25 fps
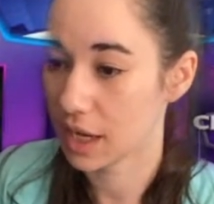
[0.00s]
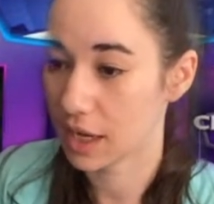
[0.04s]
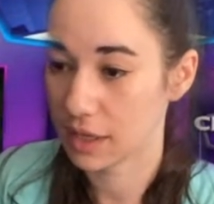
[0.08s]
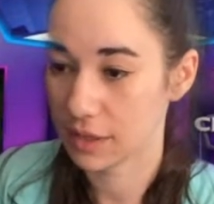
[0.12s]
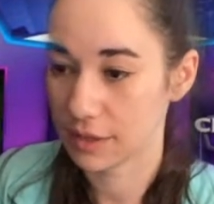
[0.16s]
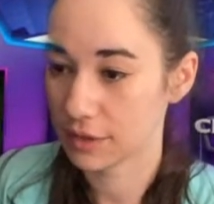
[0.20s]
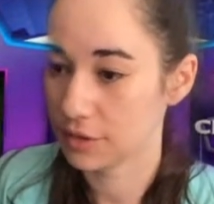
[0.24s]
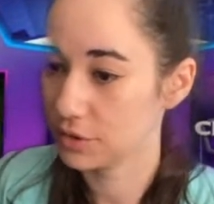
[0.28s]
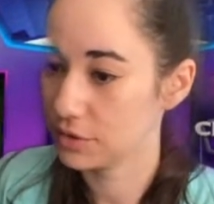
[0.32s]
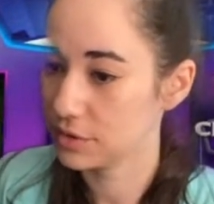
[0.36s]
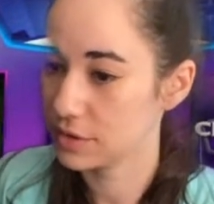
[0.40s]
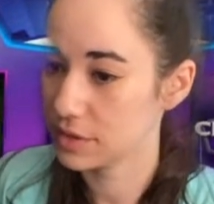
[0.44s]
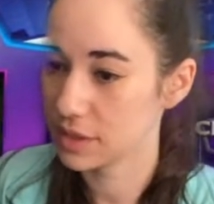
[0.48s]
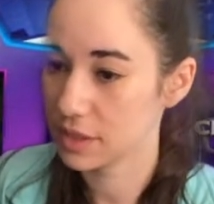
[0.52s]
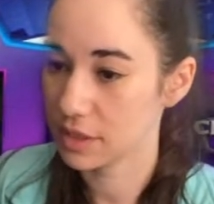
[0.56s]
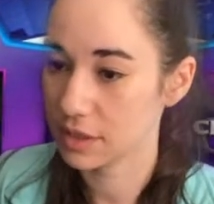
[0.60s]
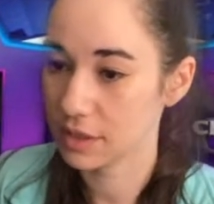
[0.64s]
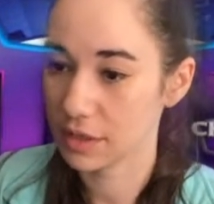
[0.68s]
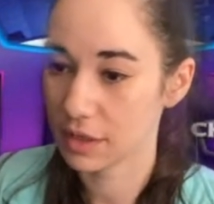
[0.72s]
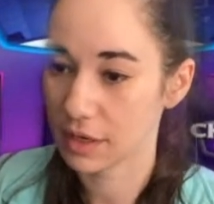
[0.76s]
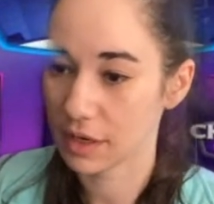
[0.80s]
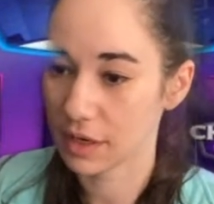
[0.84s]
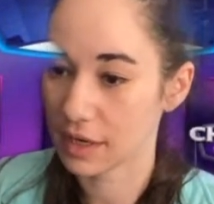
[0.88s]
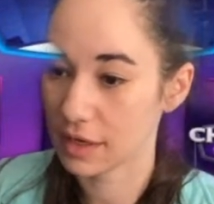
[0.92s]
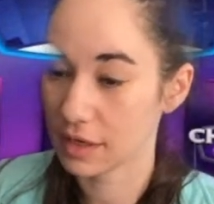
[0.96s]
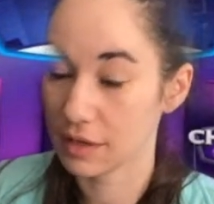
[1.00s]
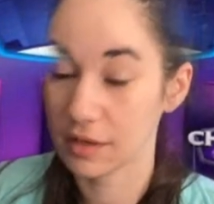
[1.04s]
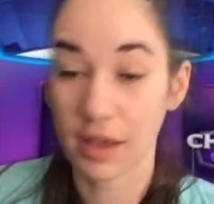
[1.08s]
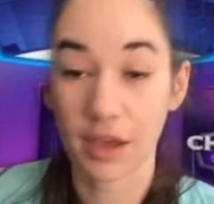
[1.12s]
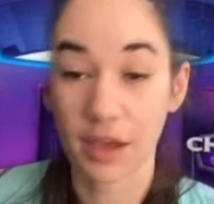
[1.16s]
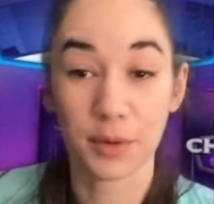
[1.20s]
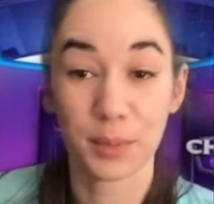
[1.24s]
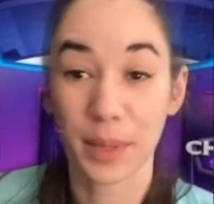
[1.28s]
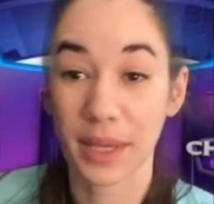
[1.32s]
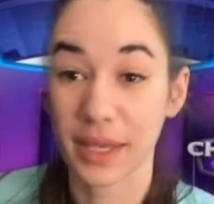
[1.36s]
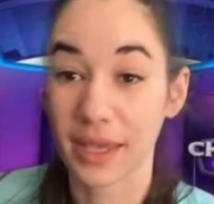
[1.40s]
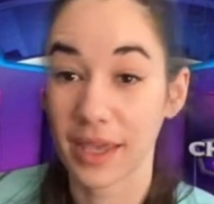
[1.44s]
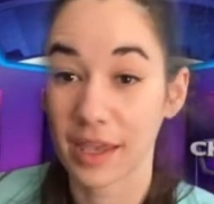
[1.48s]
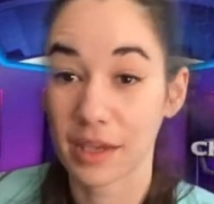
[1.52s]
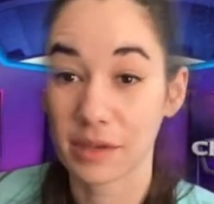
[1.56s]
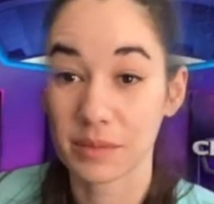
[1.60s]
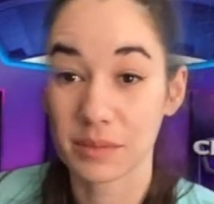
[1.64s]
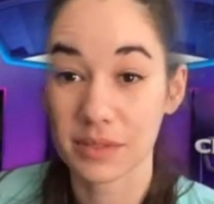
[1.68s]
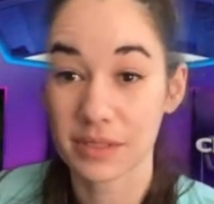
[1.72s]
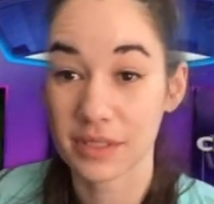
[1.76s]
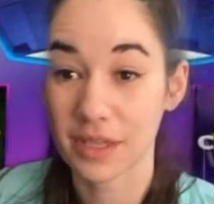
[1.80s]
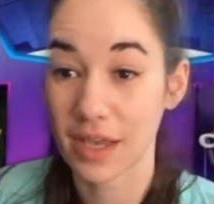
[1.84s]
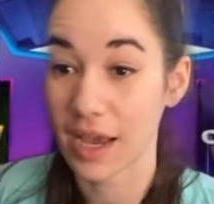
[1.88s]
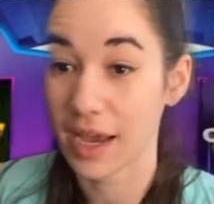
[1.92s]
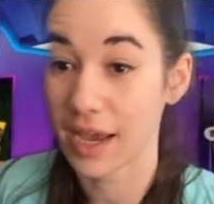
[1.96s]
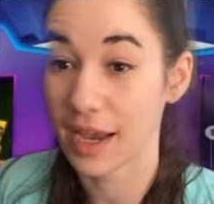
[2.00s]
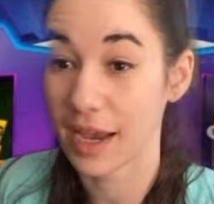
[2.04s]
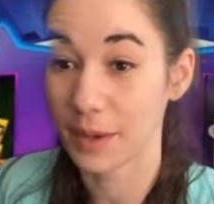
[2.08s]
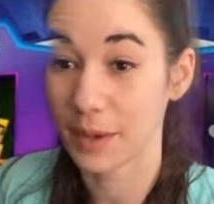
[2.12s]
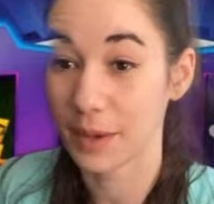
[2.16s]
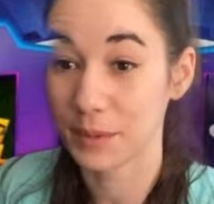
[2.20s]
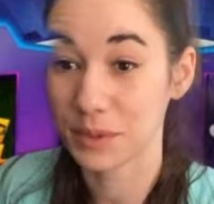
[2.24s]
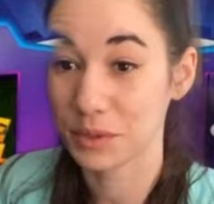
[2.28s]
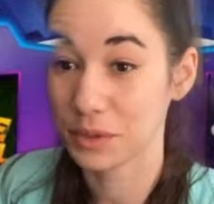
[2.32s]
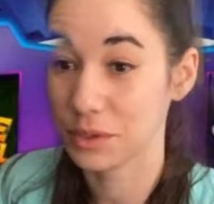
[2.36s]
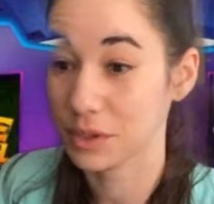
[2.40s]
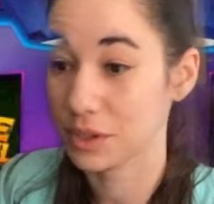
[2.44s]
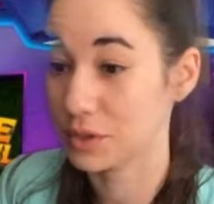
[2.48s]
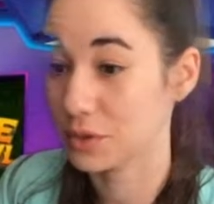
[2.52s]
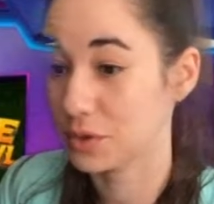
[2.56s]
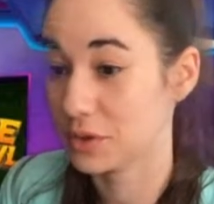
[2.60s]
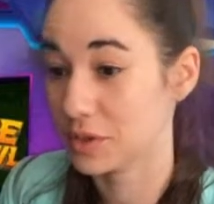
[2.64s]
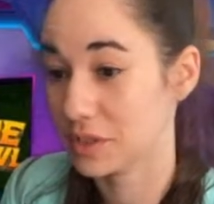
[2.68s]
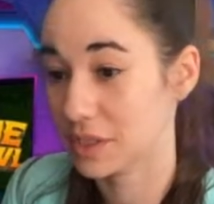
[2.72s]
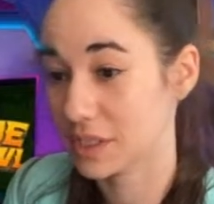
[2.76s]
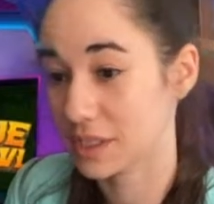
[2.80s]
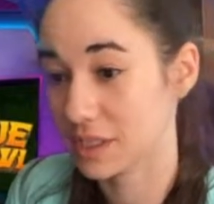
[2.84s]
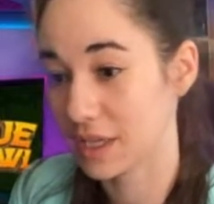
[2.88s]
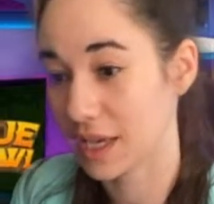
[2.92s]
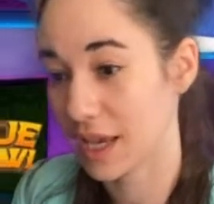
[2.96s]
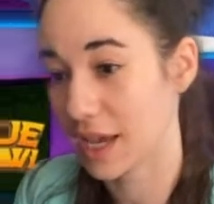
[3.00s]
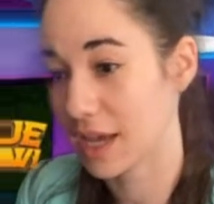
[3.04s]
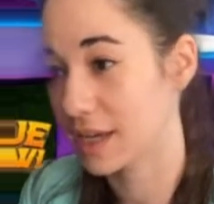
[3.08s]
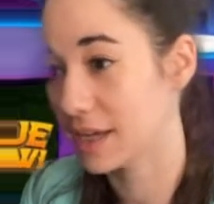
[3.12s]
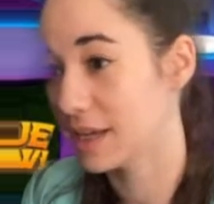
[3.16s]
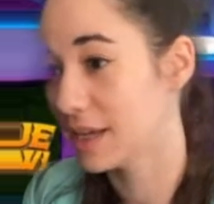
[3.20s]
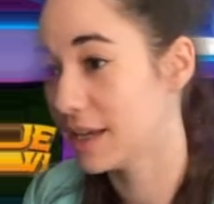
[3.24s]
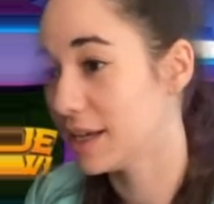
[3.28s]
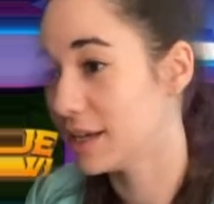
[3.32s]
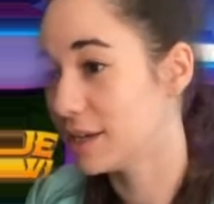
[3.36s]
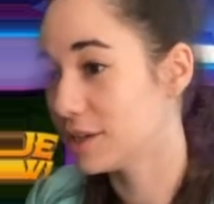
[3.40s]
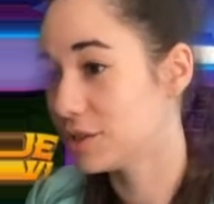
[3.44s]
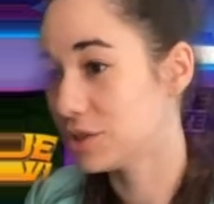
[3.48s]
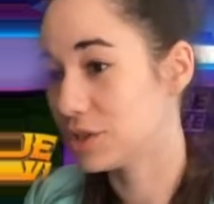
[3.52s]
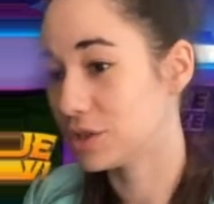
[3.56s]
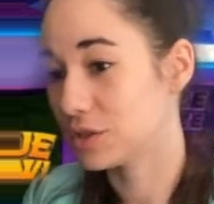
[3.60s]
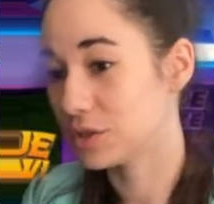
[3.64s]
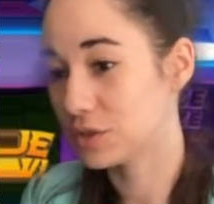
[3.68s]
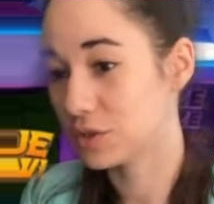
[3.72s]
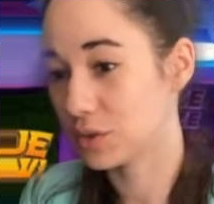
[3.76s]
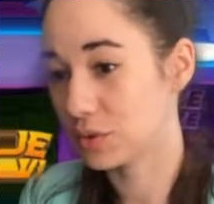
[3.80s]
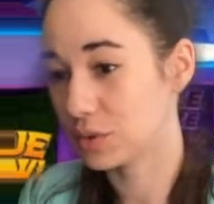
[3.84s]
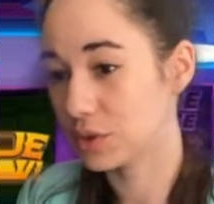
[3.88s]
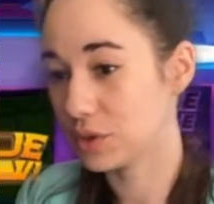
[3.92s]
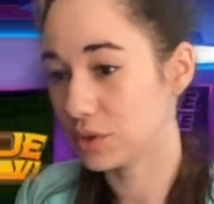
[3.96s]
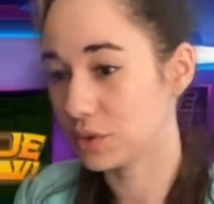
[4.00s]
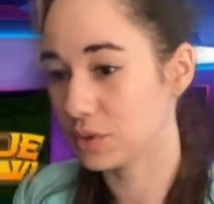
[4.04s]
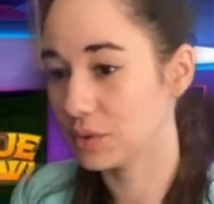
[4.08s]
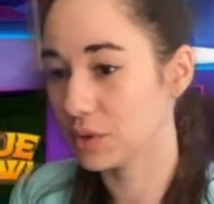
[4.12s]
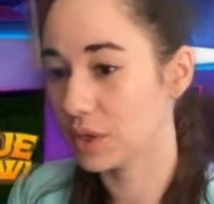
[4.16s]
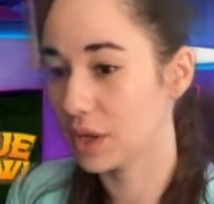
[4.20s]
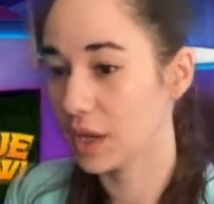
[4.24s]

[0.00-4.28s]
You'll see her in a lot of my games. I absolutely adore this cat. She is so cute.